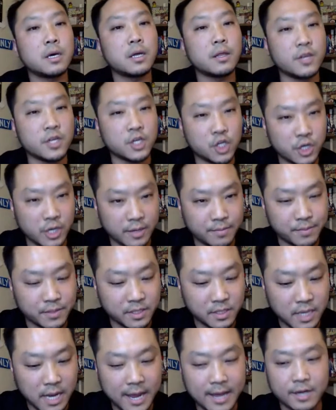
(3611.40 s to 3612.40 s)
the
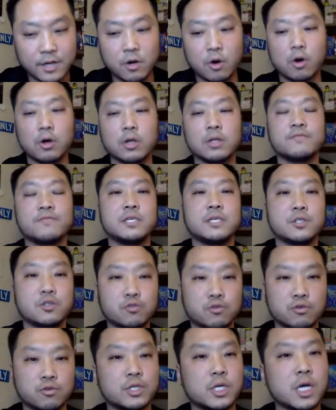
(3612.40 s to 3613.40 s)
ships and all of these
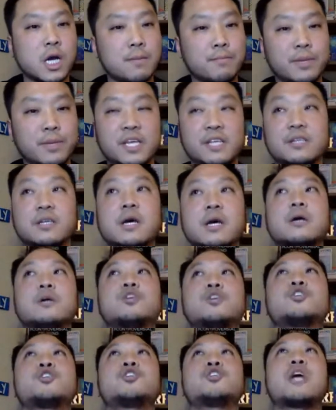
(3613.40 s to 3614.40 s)
cruise companies
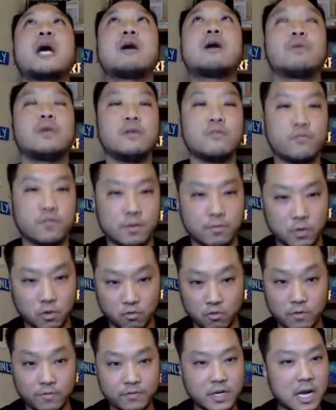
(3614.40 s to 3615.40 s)
shouting from the
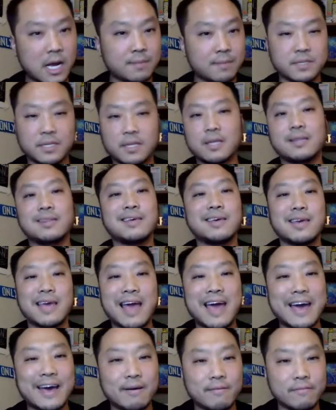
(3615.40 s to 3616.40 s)
rooftops that they
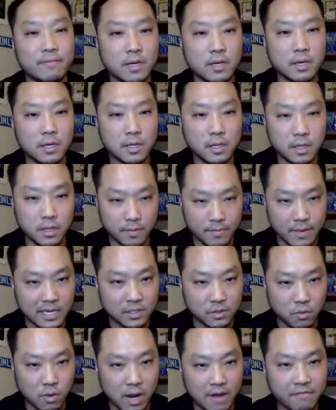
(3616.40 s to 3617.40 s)
have the
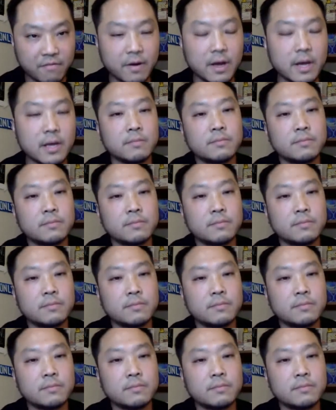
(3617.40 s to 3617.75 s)
best Wi-Fi?